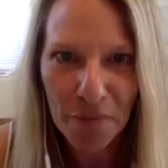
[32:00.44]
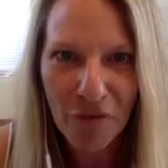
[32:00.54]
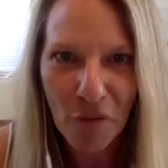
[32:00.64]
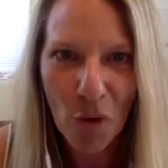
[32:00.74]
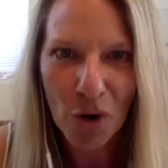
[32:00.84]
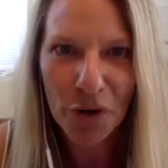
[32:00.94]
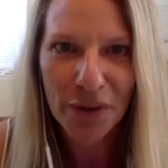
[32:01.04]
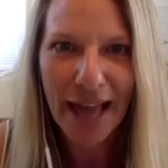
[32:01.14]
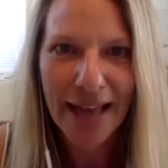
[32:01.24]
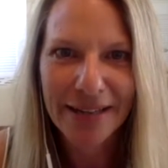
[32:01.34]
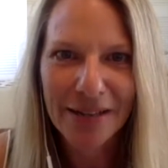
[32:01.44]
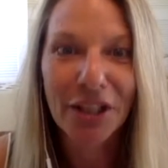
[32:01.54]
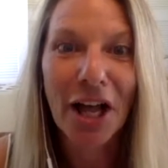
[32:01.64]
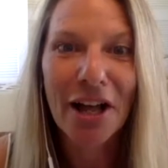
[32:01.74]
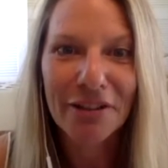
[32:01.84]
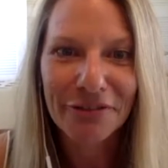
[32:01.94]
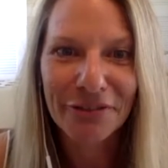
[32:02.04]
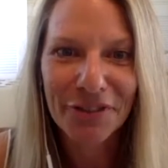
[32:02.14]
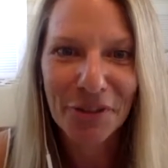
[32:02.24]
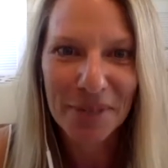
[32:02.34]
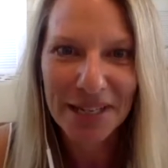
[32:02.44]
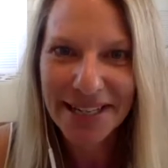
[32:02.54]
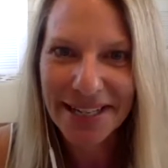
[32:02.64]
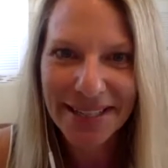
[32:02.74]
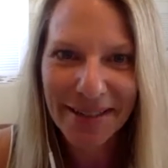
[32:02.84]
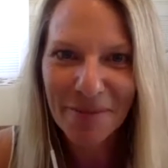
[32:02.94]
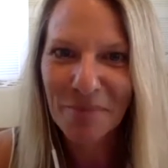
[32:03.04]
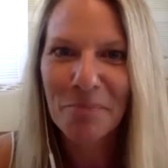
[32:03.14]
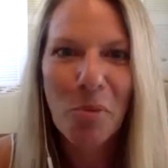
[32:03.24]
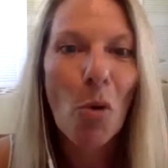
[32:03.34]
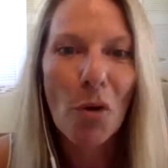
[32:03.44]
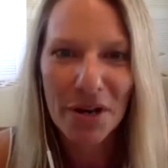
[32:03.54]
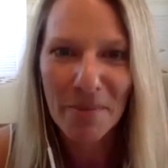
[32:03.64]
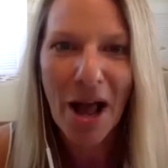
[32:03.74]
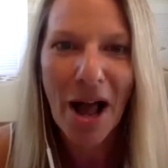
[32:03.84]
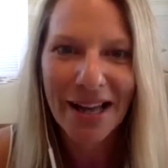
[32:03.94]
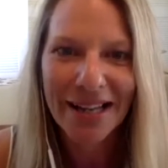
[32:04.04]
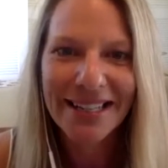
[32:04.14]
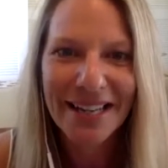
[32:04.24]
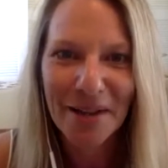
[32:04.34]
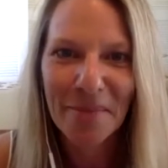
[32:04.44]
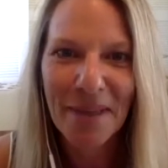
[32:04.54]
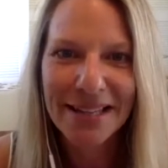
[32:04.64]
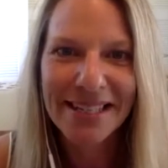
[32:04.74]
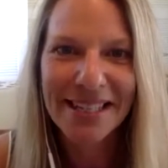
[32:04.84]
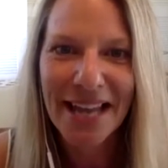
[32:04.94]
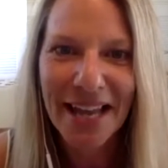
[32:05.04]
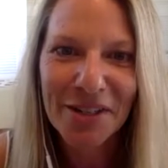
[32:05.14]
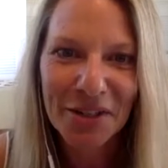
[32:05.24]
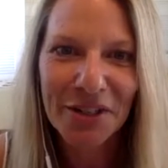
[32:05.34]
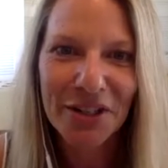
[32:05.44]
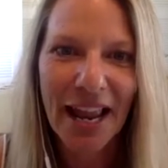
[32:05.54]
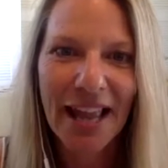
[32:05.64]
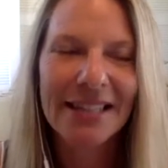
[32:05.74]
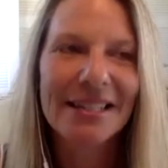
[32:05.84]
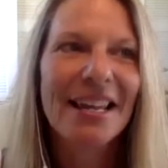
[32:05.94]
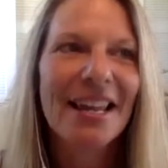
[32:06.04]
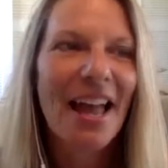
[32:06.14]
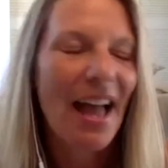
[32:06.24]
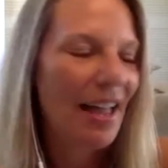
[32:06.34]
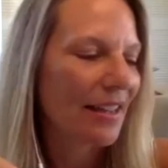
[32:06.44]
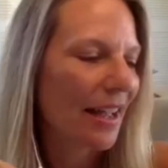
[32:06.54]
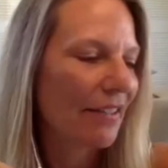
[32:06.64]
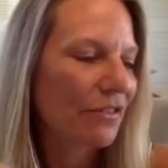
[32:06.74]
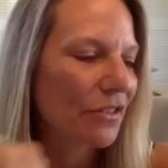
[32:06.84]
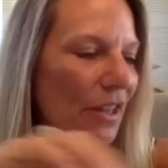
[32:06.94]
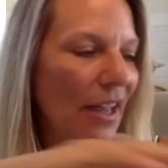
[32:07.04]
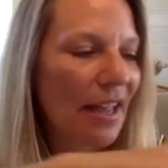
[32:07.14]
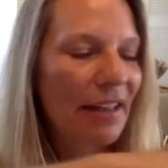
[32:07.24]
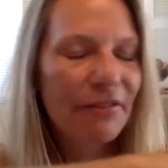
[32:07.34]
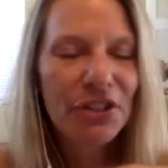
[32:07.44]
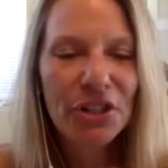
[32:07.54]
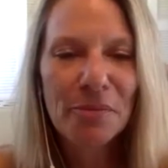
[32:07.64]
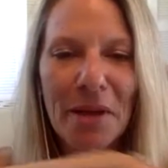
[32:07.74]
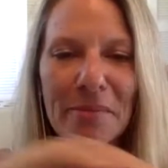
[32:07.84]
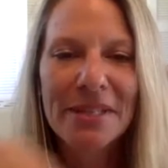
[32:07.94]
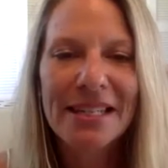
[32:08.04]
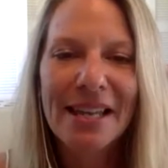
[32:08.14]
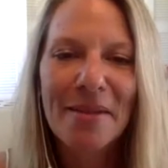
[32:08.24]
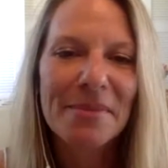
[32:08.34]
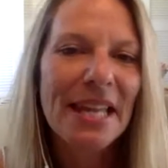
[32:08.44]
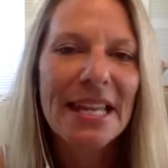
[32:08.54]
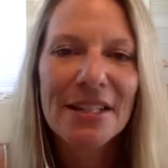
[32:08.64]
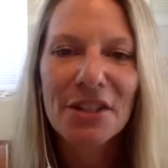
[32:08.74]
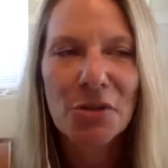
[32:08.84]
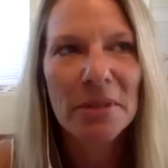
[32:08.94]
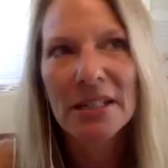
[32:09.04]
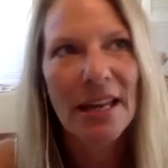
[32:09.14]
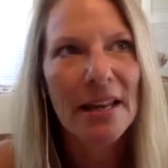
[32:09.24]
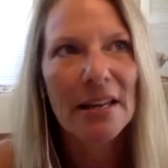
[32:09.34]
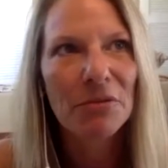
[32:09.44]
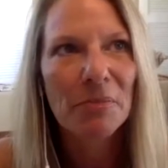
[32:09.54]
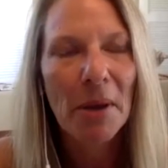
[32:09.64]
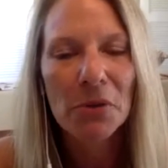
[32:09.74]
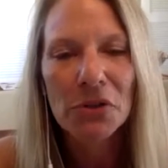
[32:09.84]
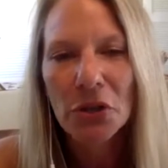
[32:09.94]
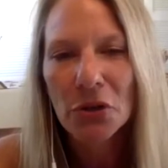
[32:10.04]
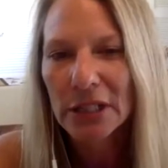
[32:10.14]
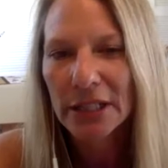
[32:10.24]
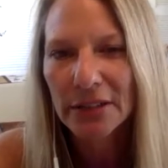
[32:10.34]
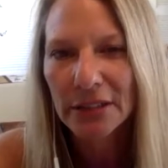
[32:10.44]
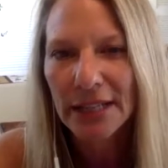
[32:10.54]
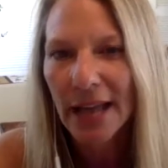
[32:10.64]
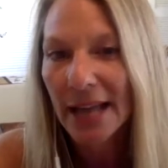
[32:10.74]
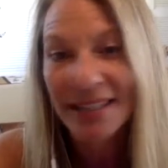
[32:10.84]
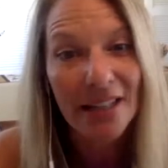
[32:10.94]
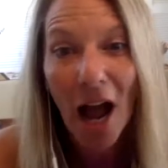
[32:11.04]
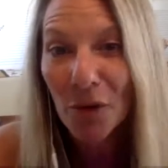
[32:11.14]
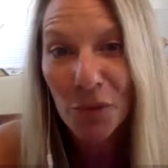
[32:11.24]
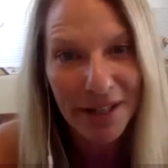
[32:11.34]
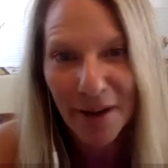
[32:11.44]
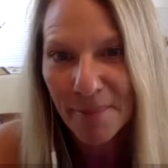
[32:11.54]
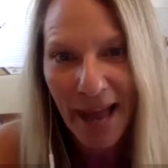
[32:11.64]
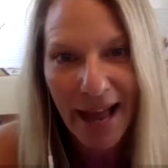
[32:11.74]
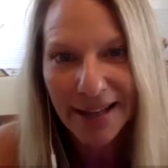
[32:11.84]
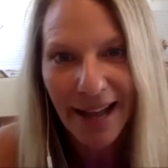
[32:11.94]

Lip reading: for that love to be poured upon him as he entered. And I have chill bumps as I'm saying it to you, because I remember so clearly I did not want to come back.